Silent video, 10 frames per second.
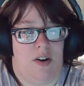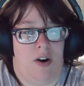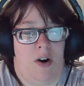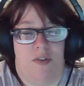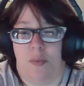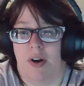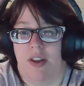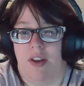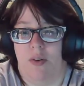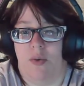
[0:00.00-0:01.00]
All For One
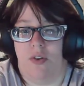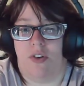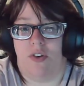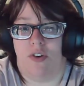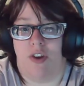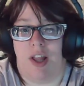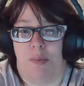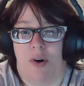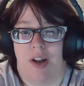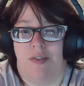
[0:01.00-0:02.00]
used to
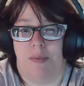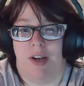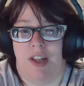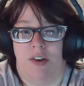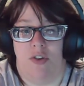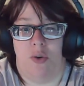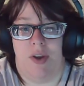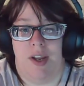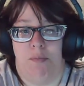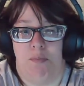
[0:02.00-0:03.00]
teleport everybody to him